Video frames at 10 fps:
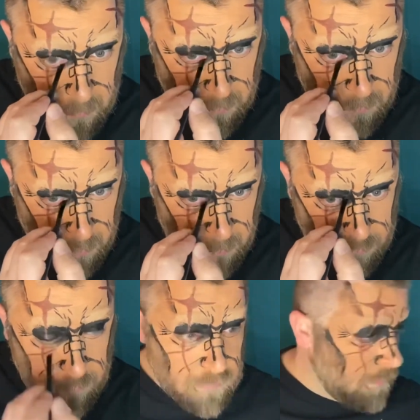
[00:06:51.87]
All right,
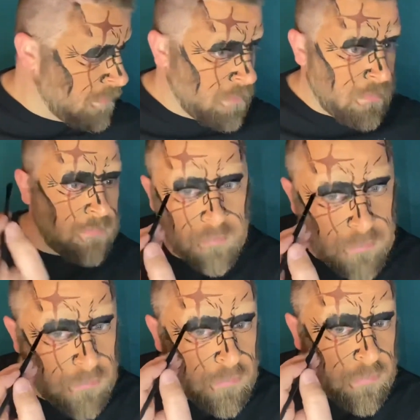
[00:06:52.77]
looks like I have switched
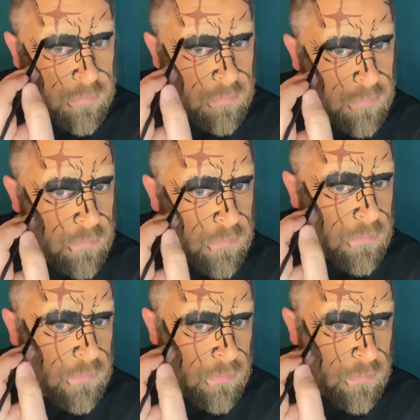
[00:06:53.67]
over to
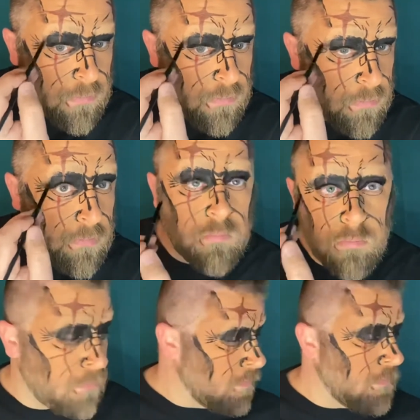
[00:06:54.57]

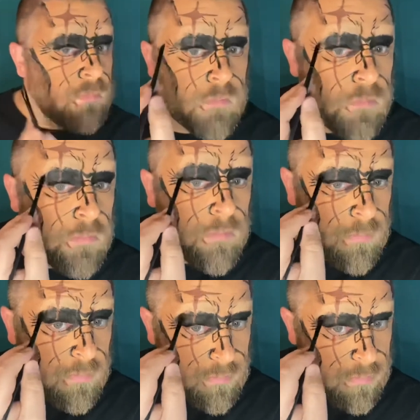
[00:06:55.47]
some powder
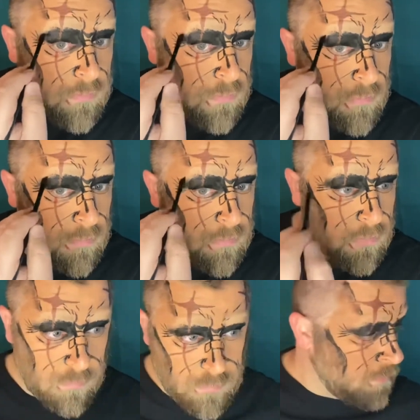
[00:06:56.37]
paint.
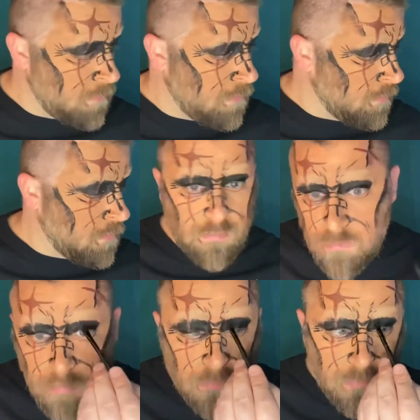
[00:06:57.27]
So we're going to kind of
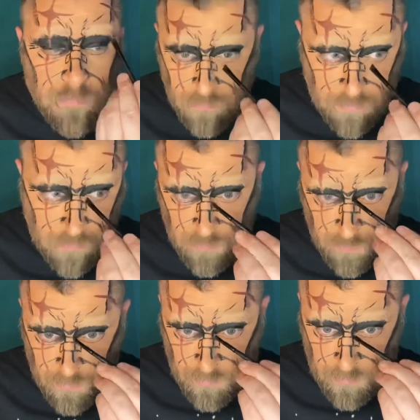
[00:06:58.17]
just float through
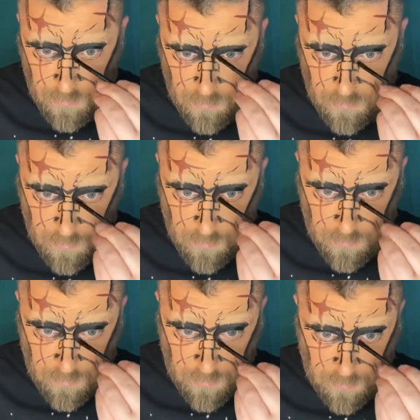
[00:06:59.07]
this,
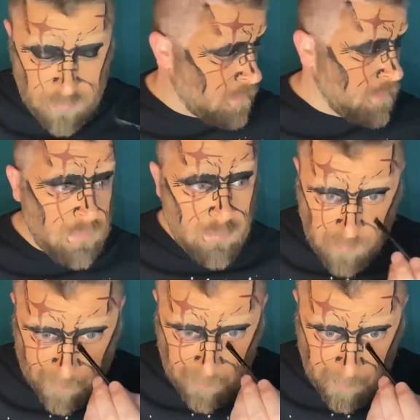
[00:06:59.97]
adding more
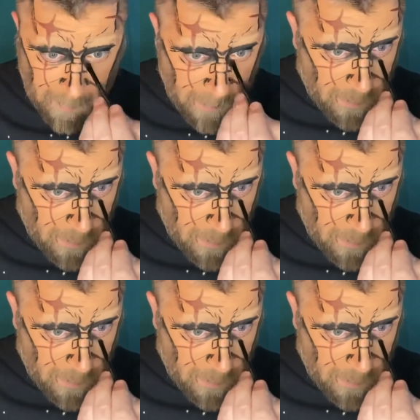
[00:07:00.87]
detail into the